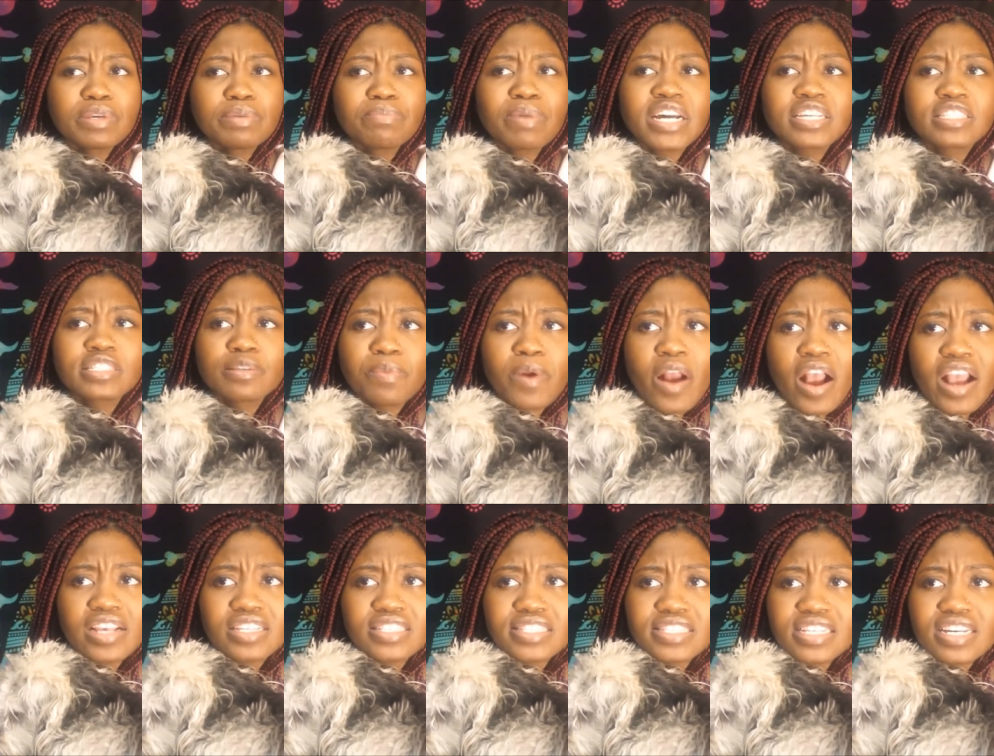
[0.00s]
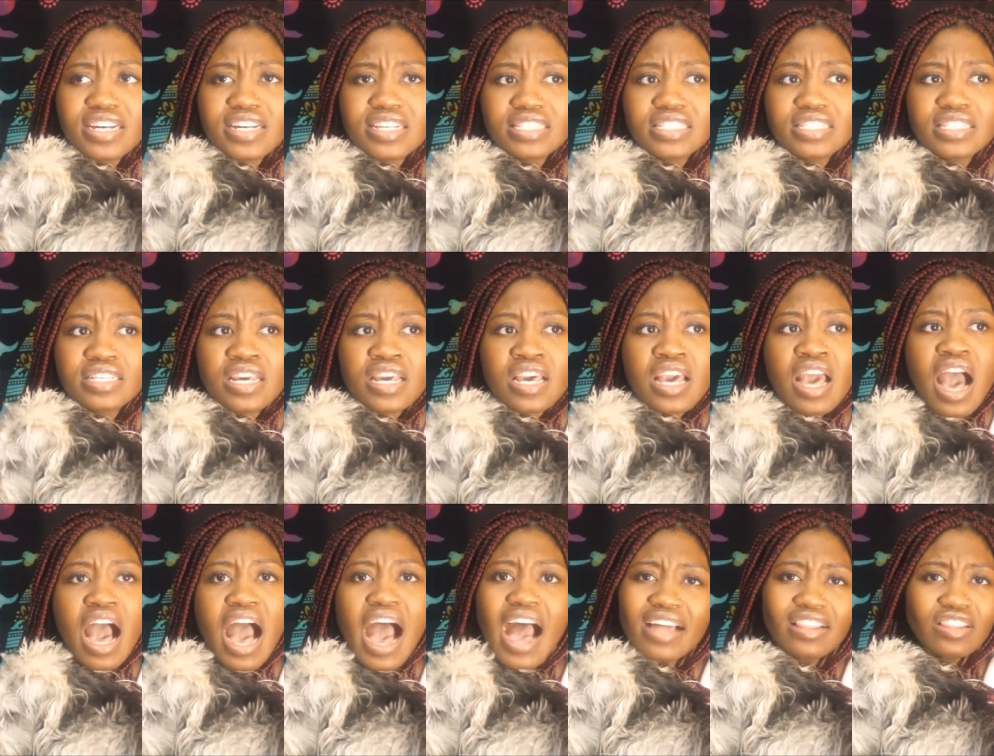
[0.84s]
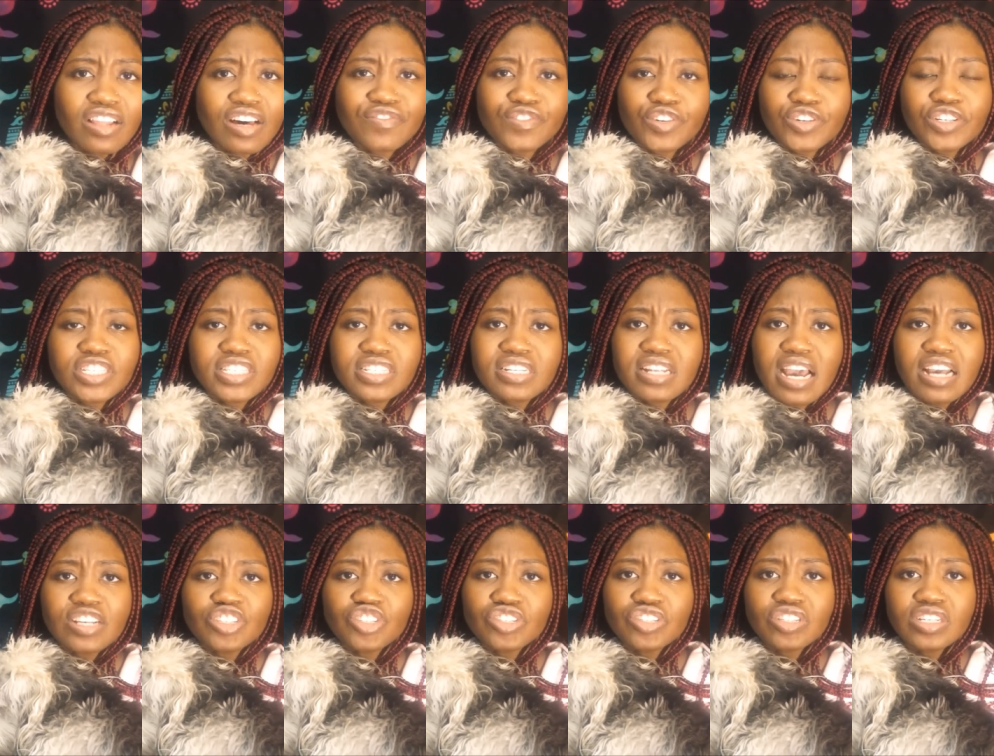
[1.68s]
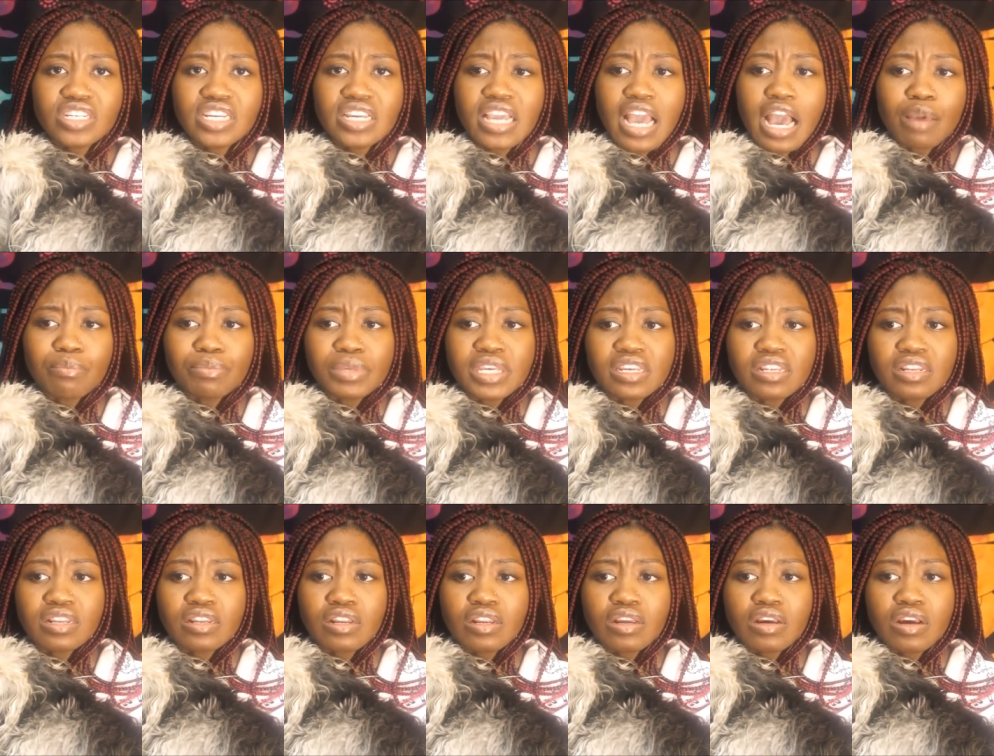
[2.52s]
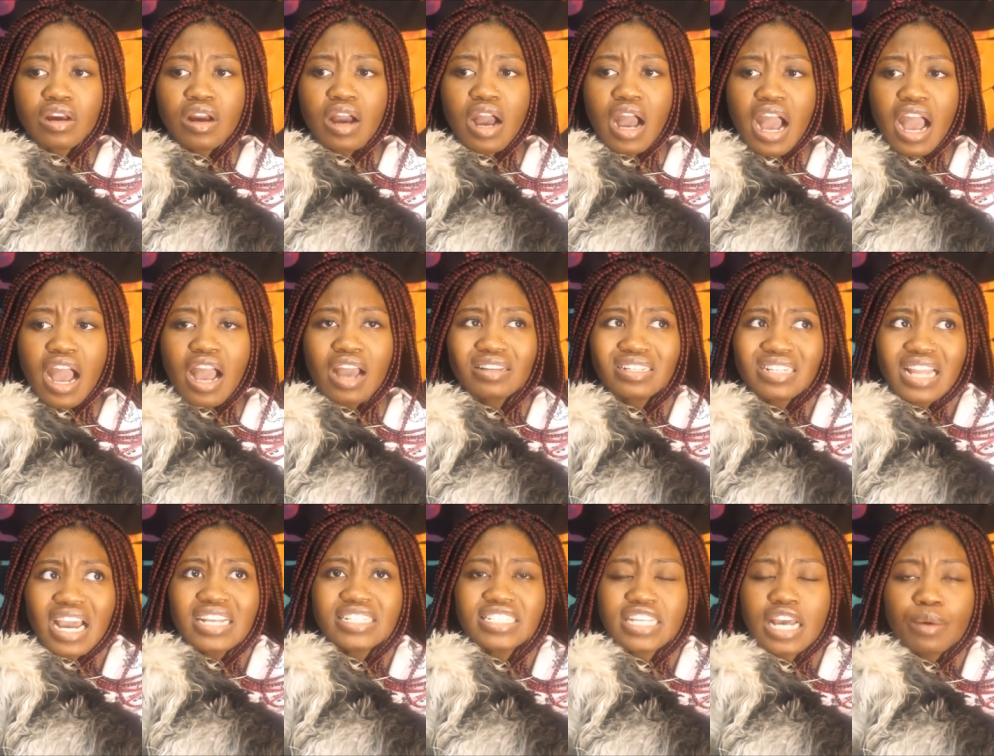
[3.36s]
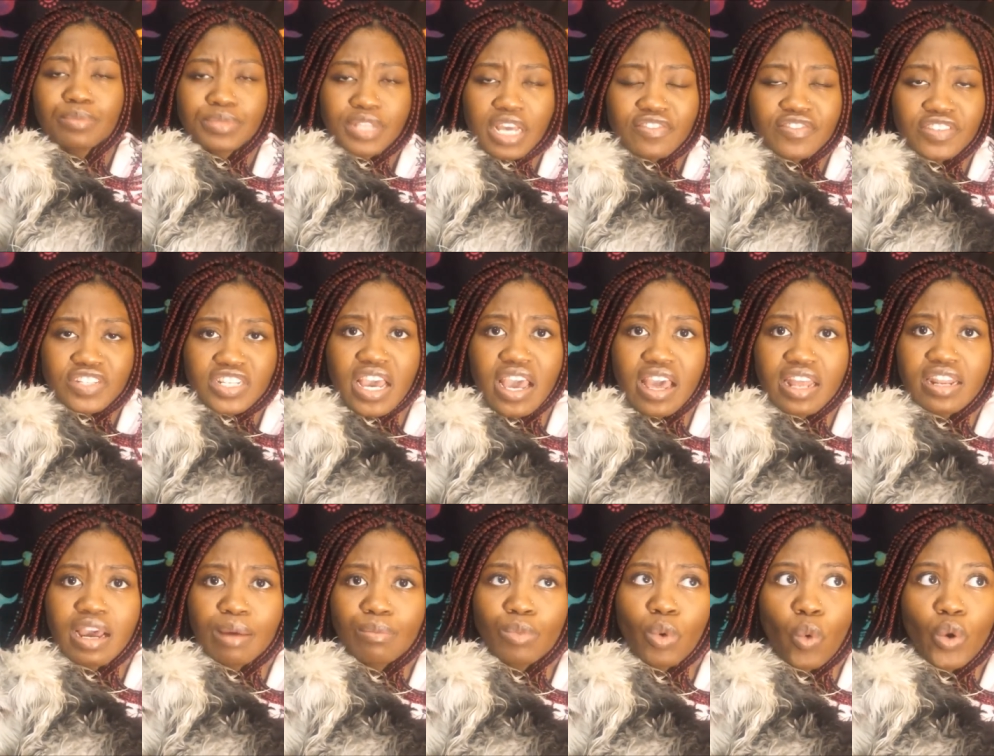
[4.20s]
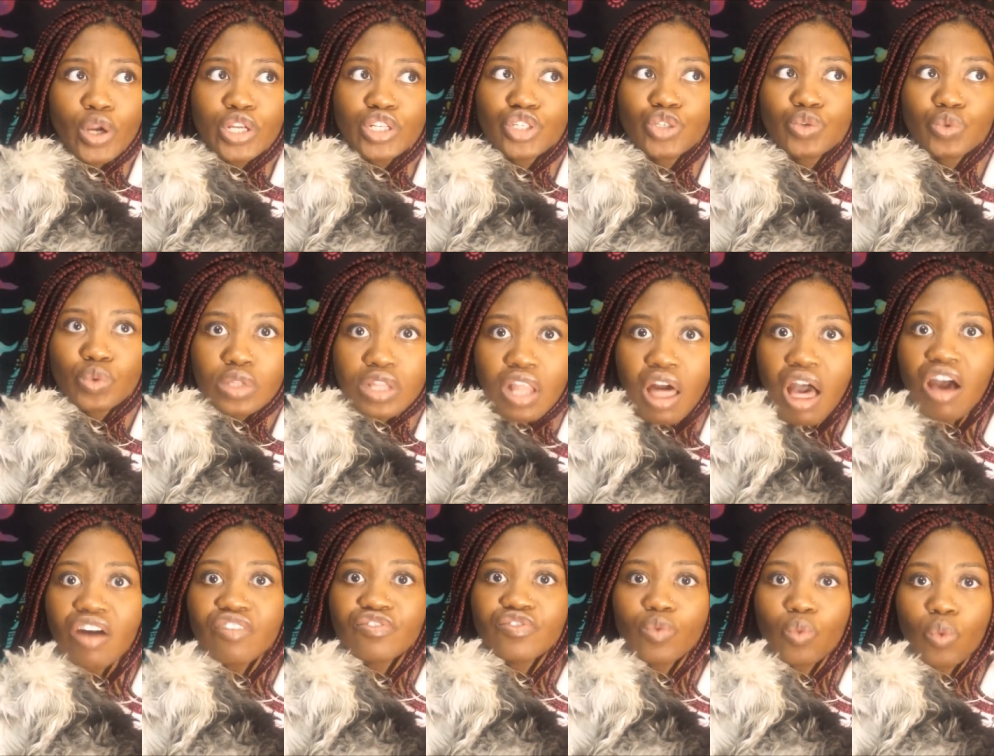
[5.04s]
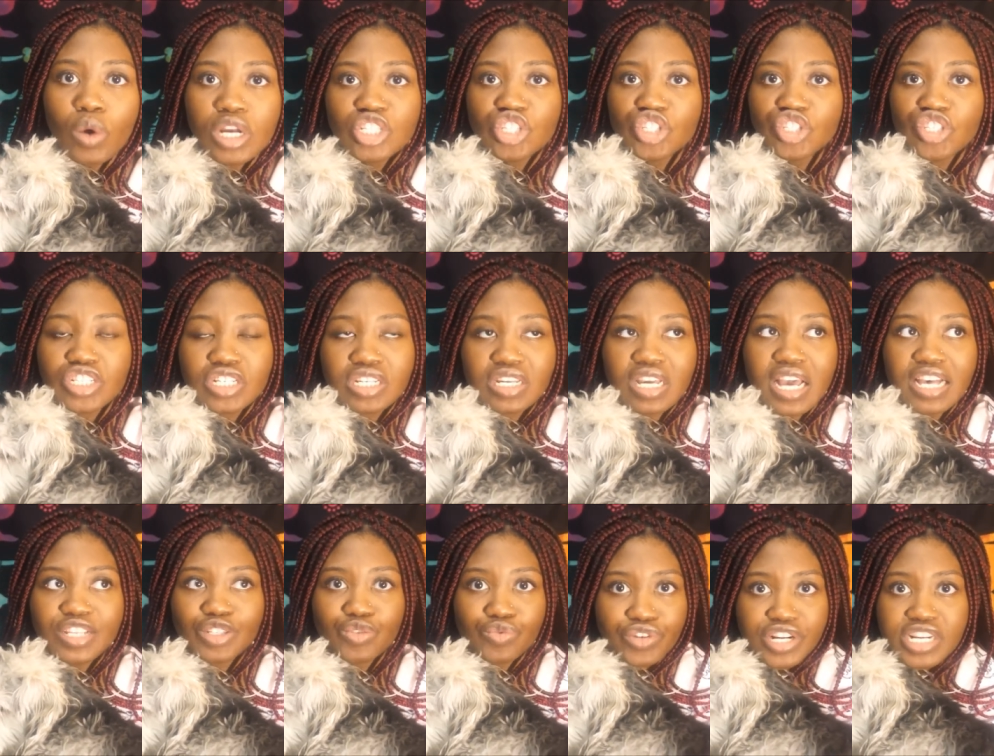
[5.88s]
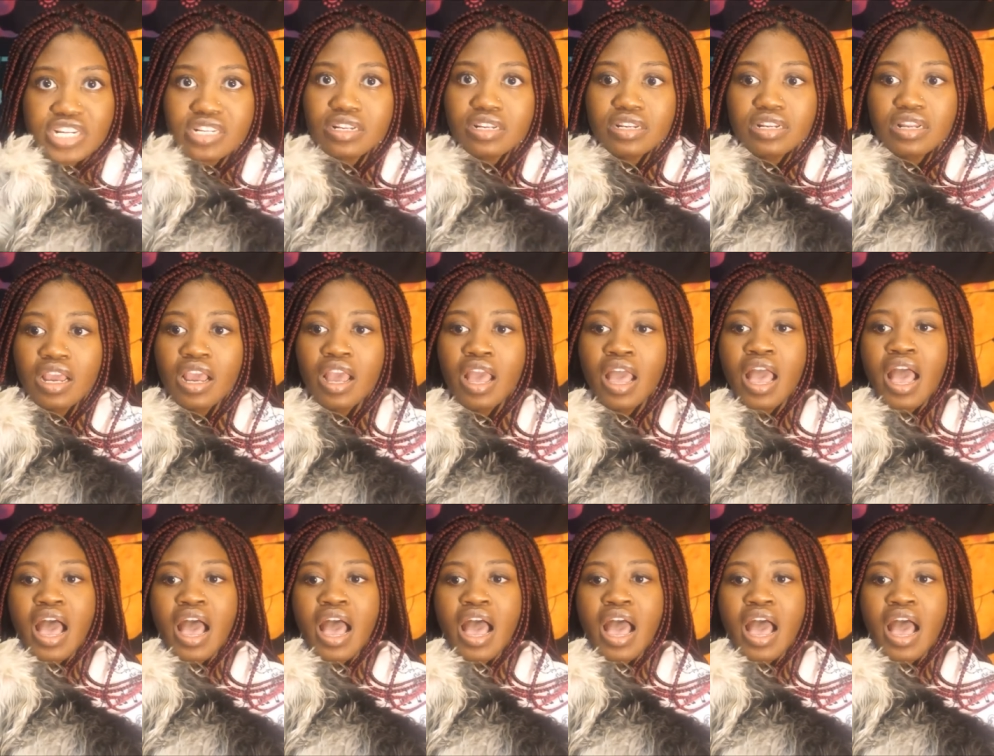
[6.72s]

by surprise because I love Kristen Ashley. I mean, I, nine times out of ten, I'm going to love what she has written.